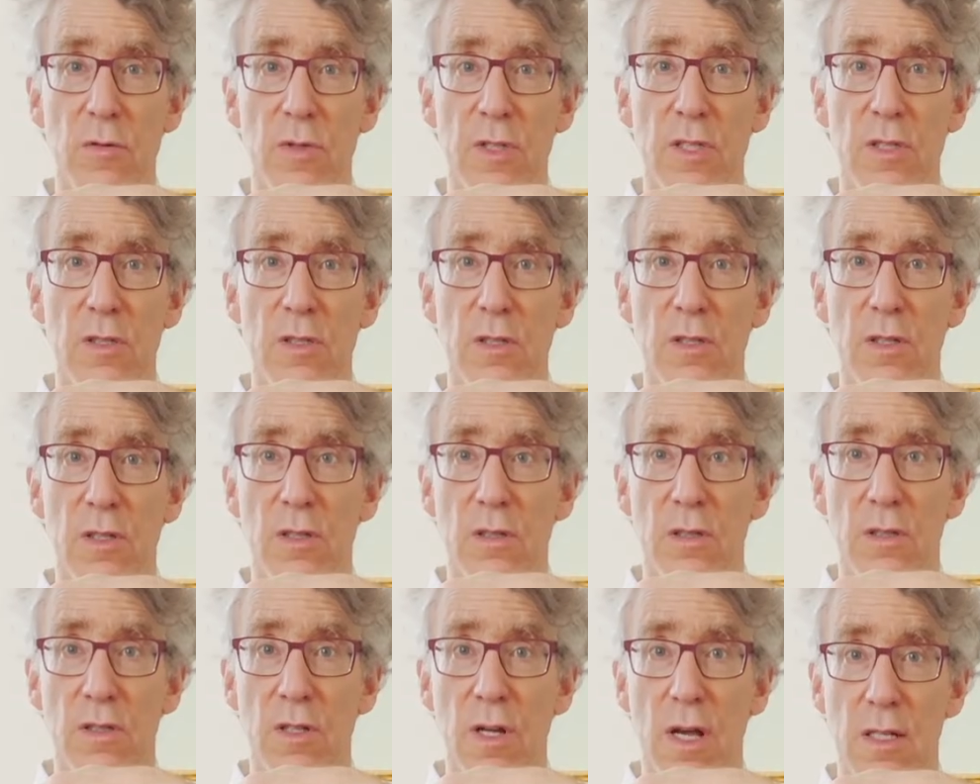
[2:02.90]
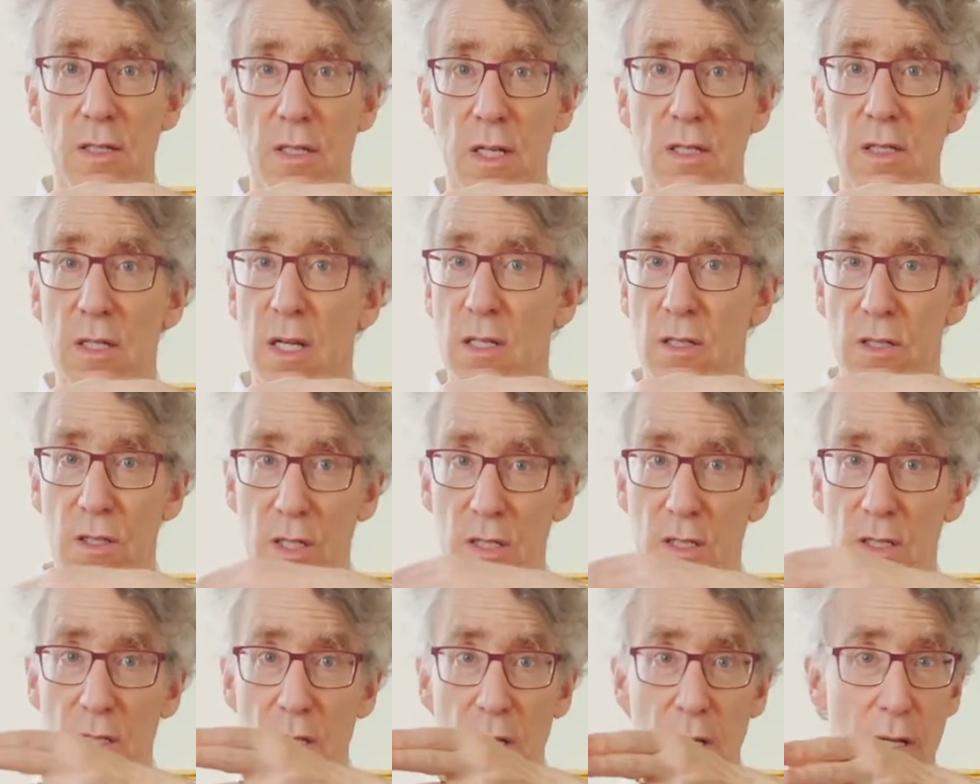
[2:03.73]
to us, as I said,
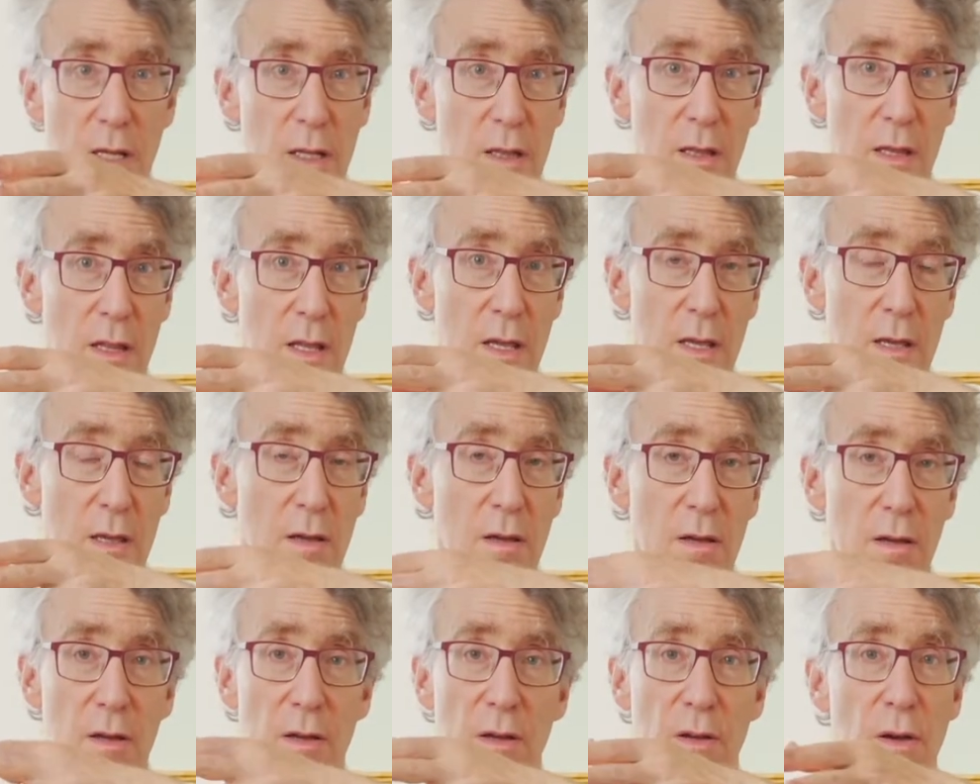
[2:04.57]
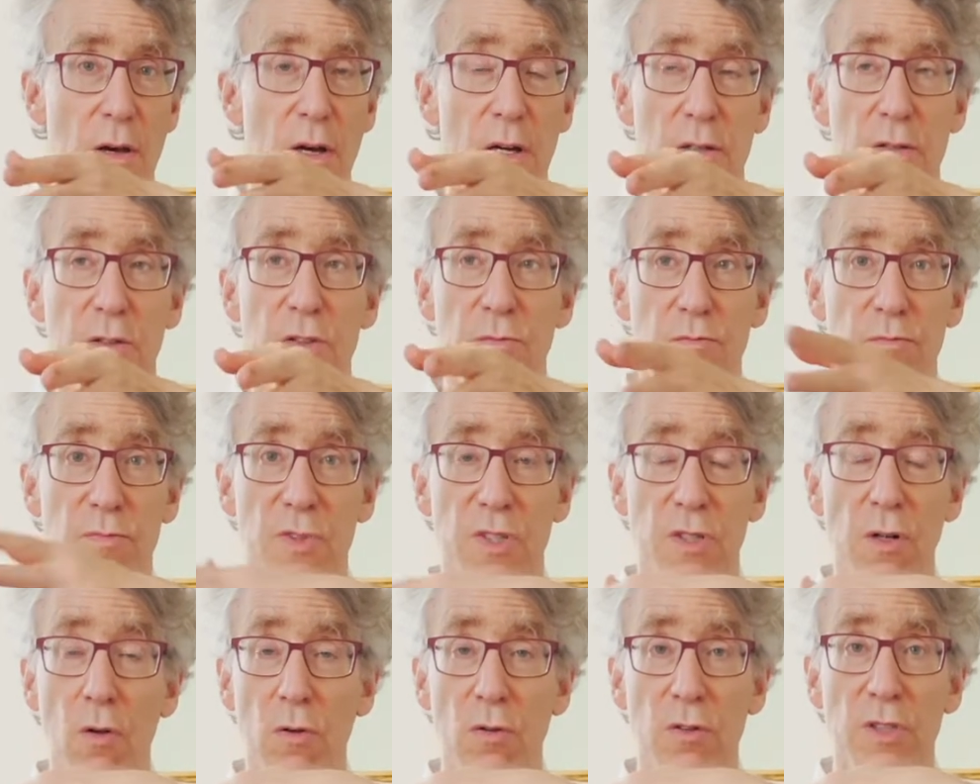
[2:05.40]
just in the
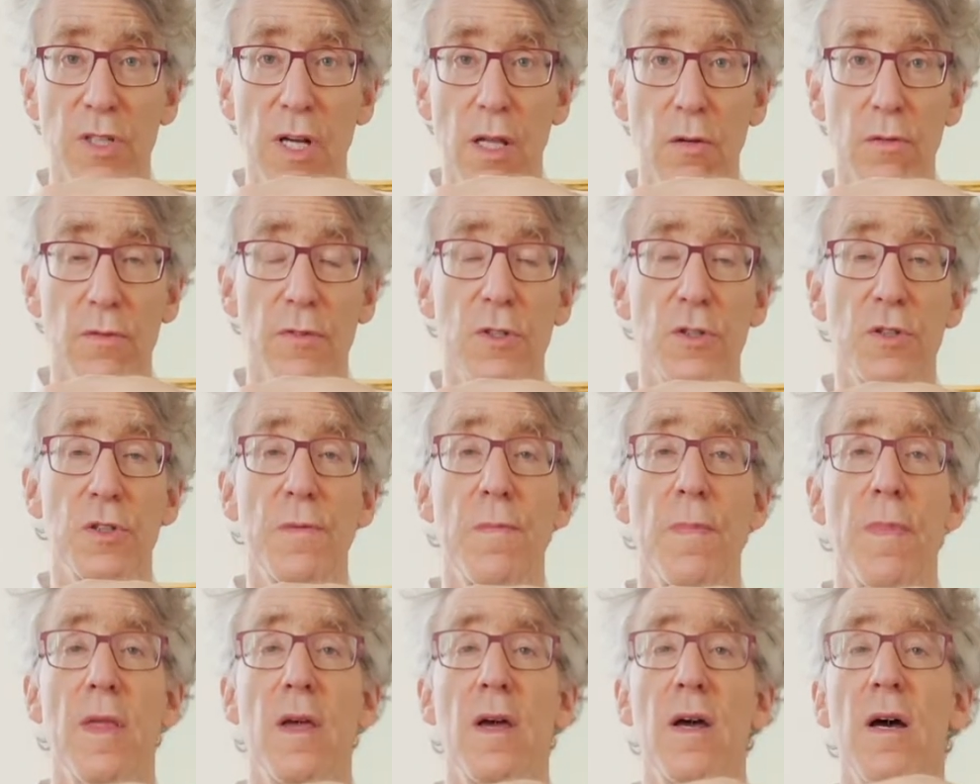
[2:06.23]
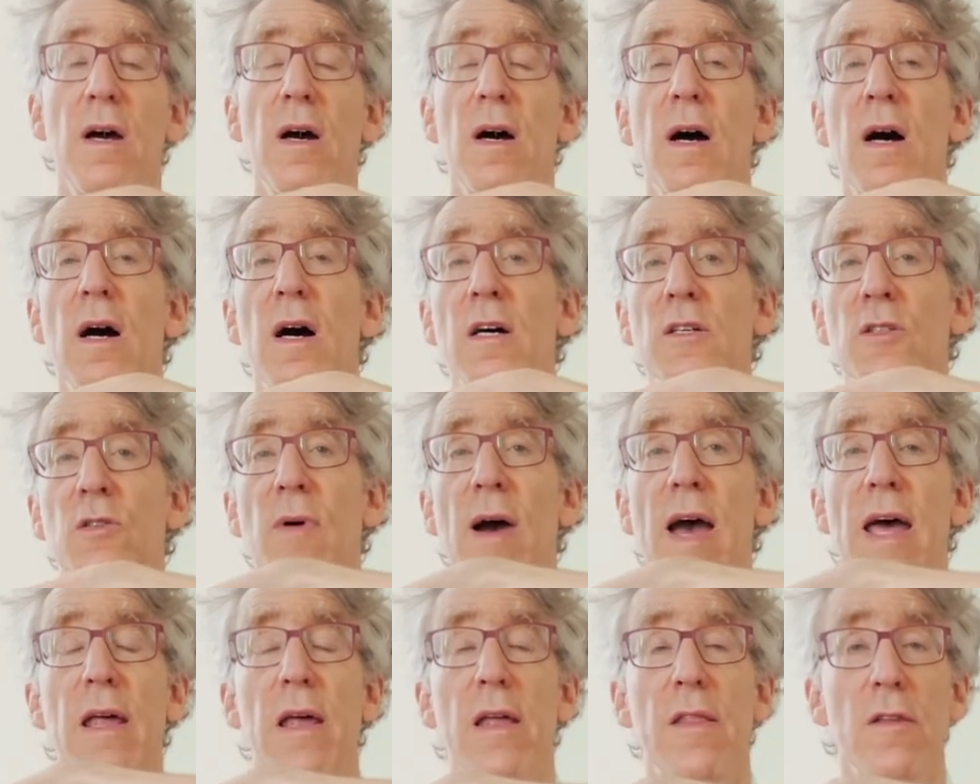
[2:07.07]
solo cello version. So
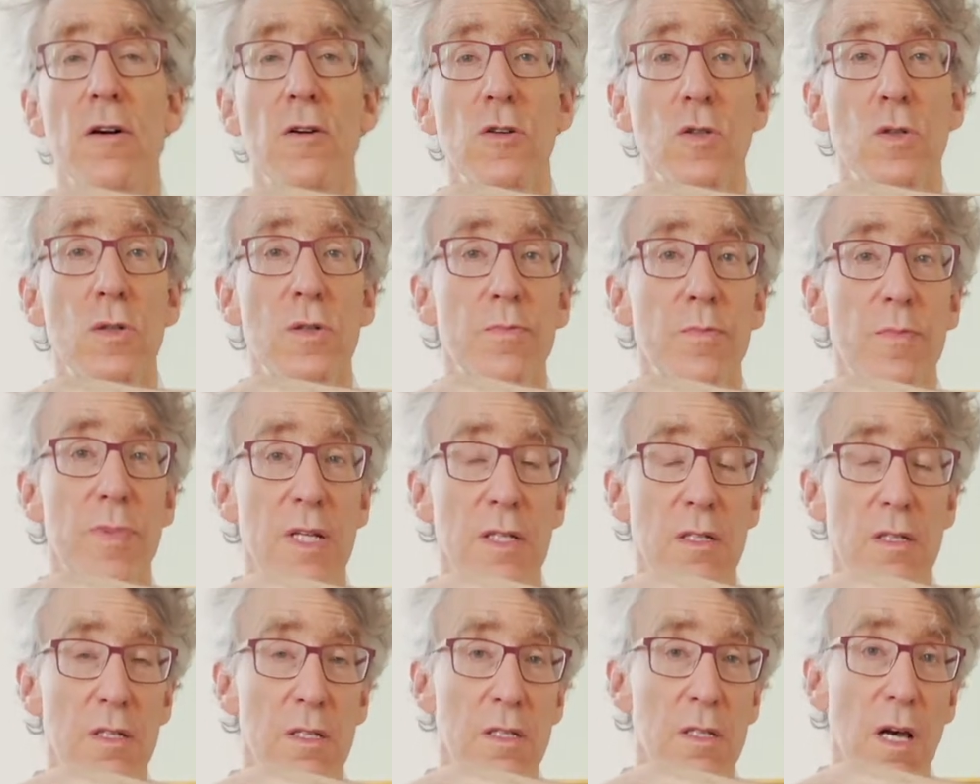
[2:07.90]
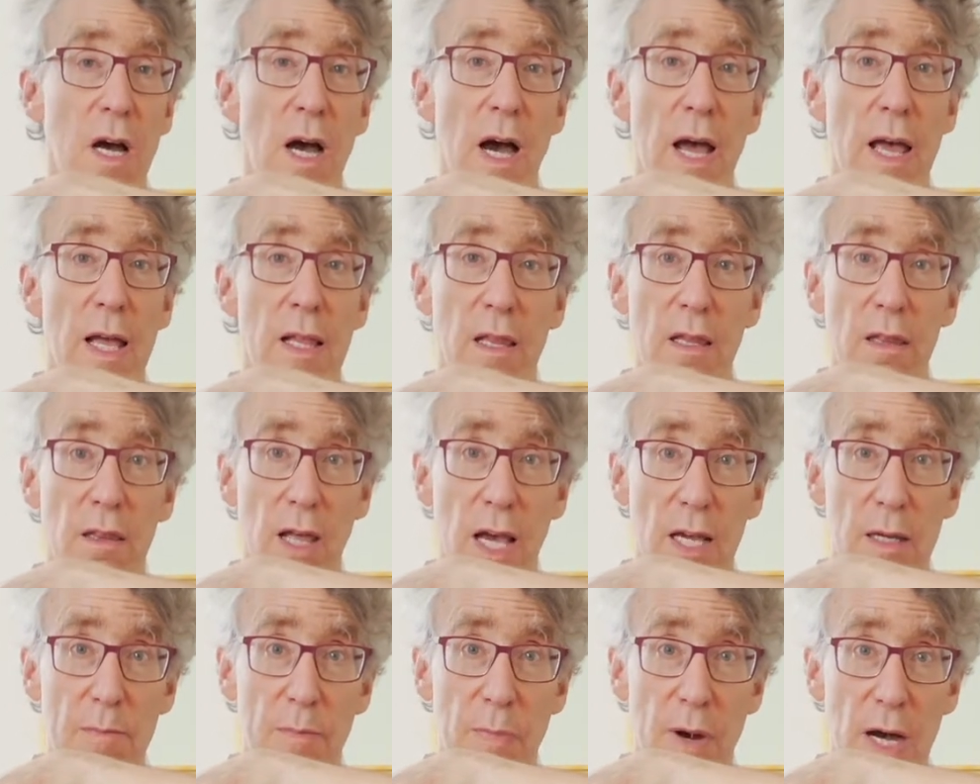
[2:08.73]
in those pieces, I,
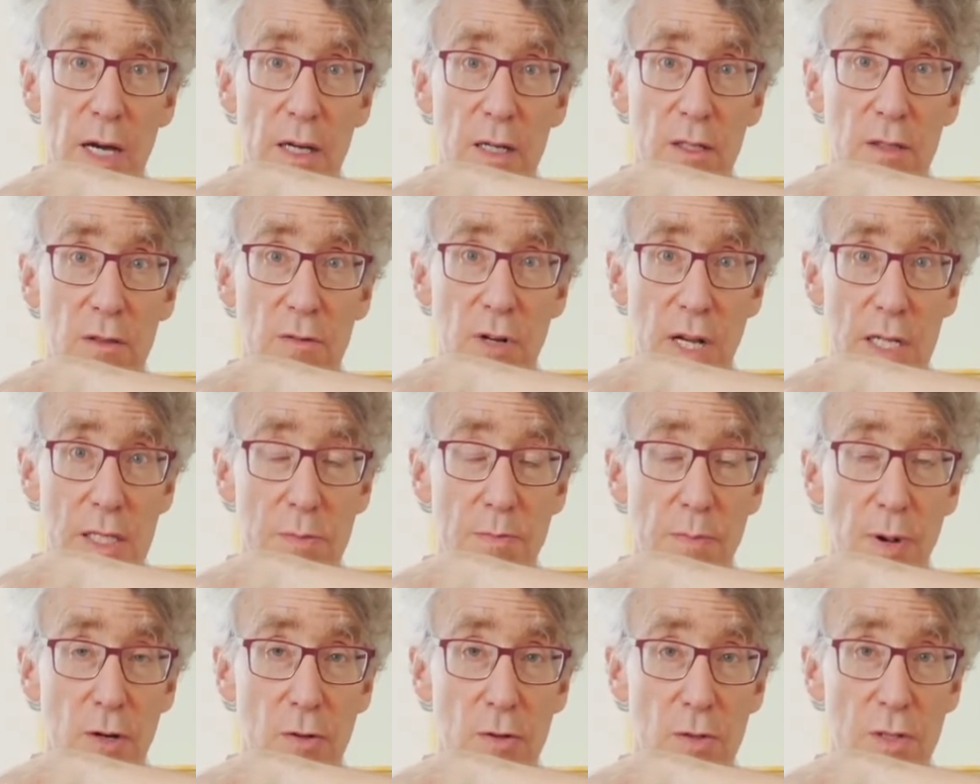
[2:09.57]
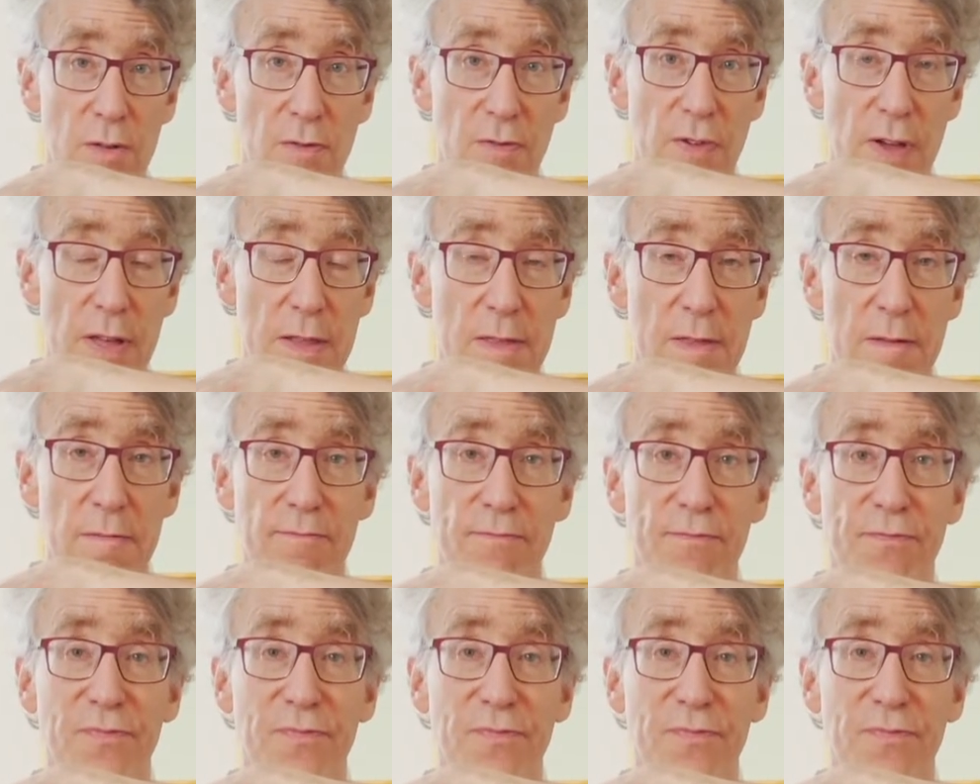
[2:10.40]
like Bach, transposed a 5th